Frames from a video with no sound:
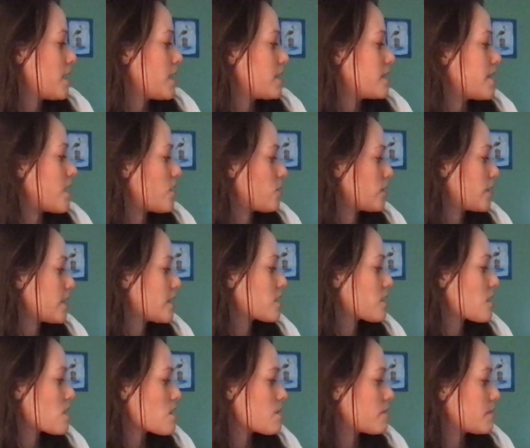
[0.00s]
Now link
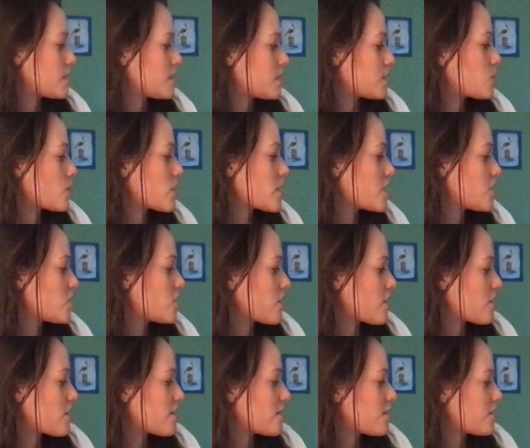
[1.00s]
arms and swing each
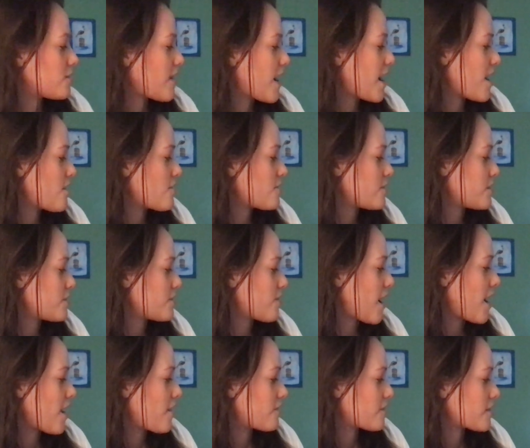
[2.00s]
other around and
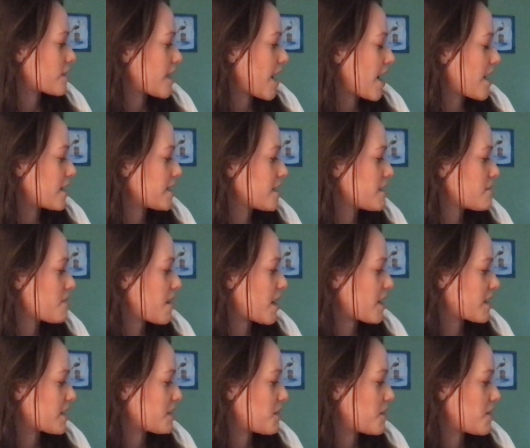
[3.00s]
round. Callie and Peck
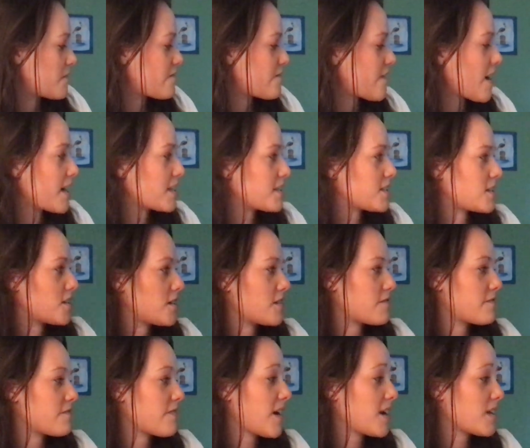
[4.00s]
spin faster and
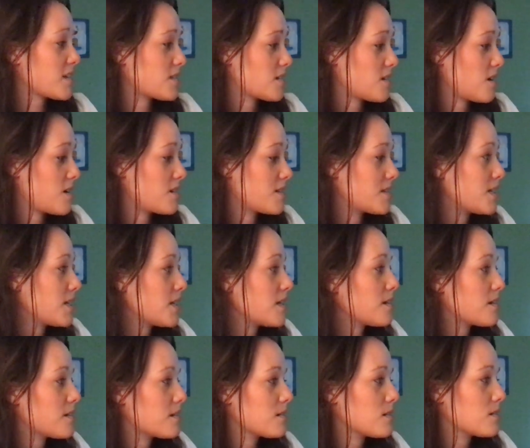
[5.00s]
faster
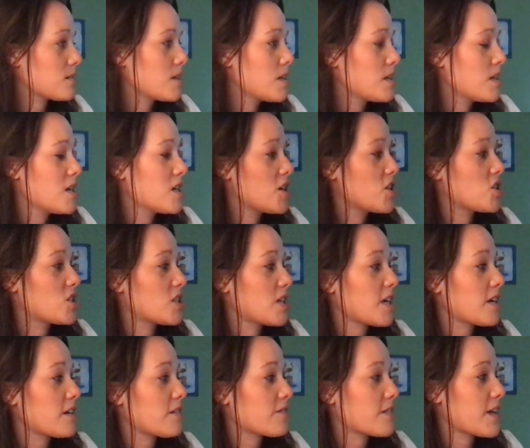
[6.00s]
until
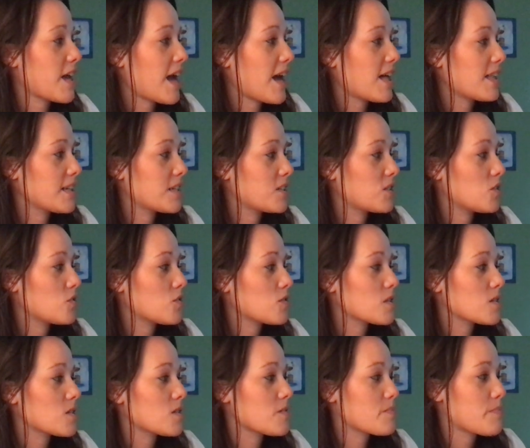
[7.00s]
Sheriff Callie
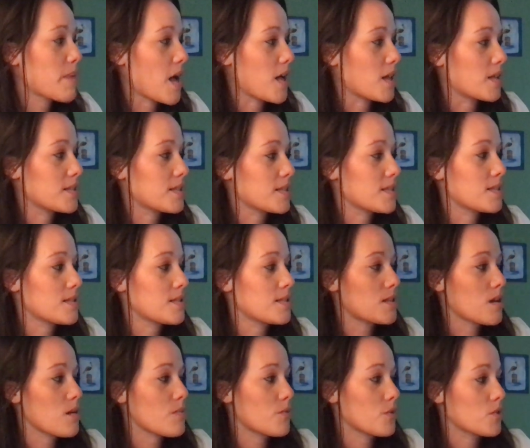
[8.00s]
loses her balance and
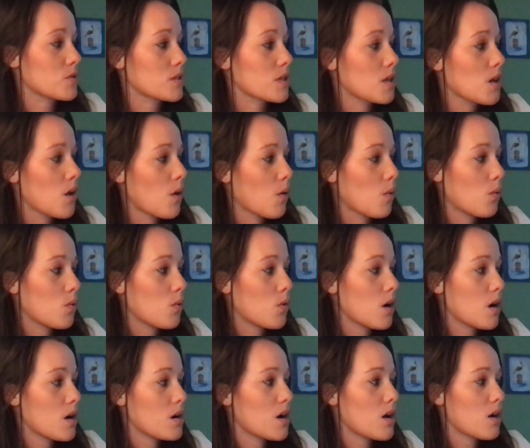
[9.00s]
stumbles.
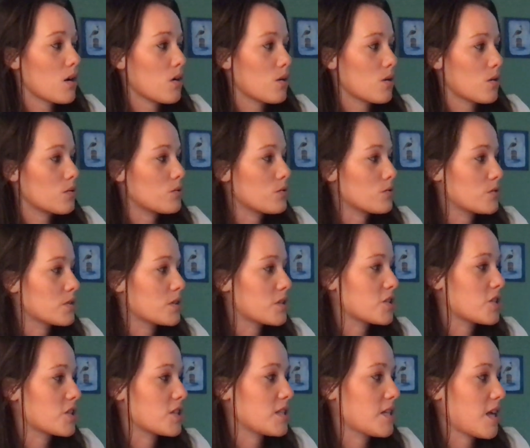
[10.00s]
"Whoa!"
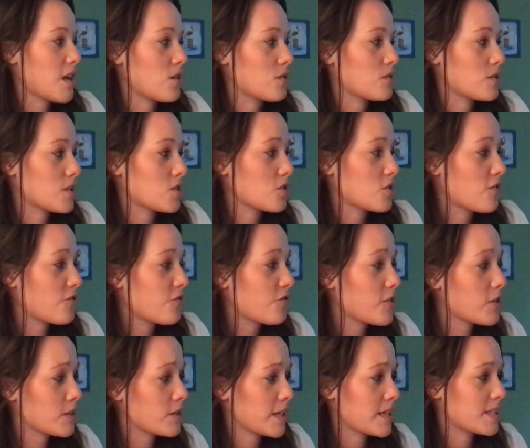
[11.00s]
she yells as her
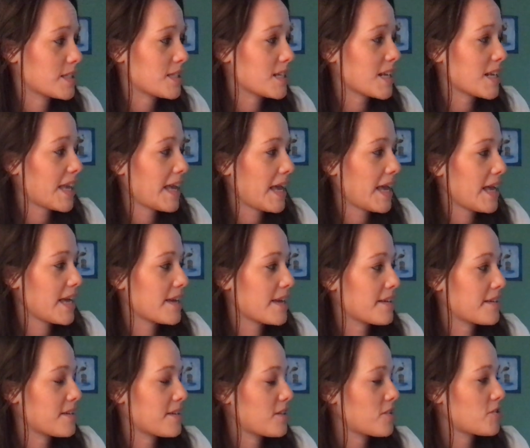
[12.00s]
foot lands in a
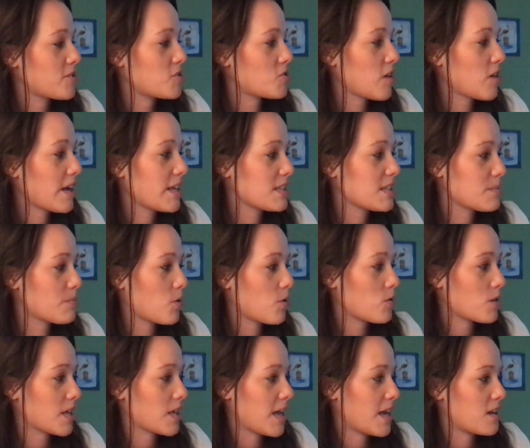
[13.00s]
can. She tries to pull the
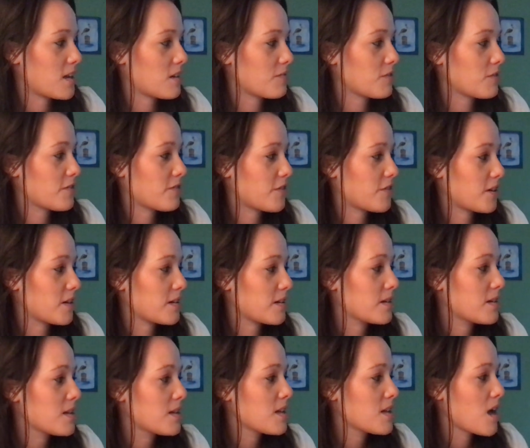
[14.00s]
can off her foot.
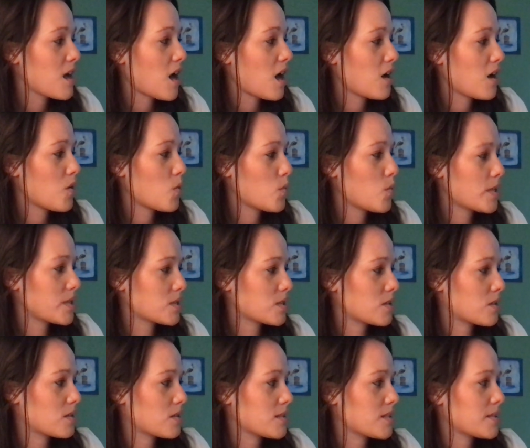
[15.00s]
"Ah,
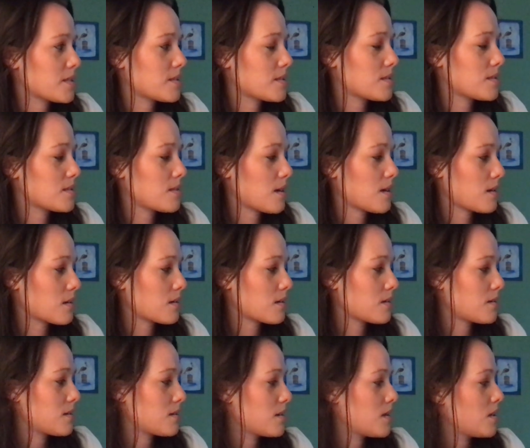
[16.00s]
whiskers, it's stuck."
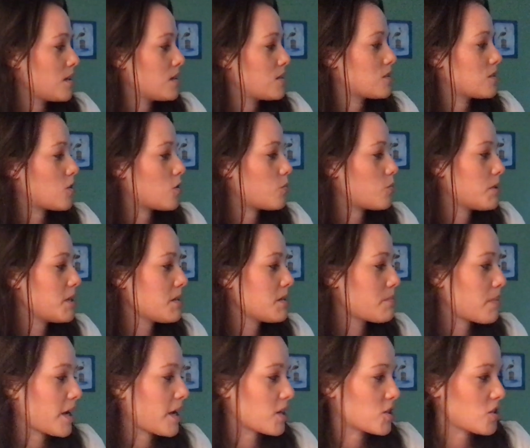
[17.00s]
Toby and
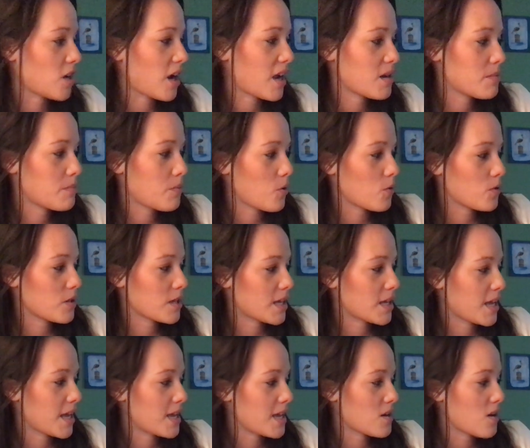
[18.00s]
Peck try to pull the
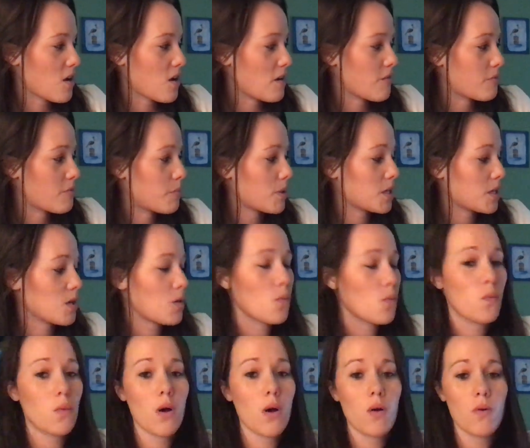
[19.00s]
can off, but it
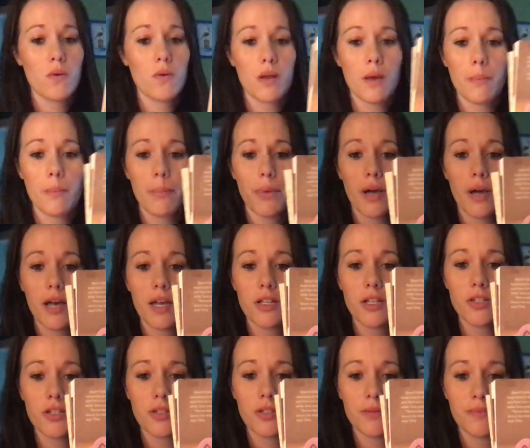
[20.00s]
won't
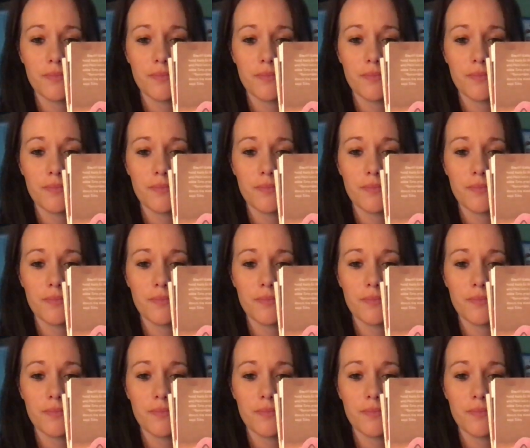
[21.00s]
budge.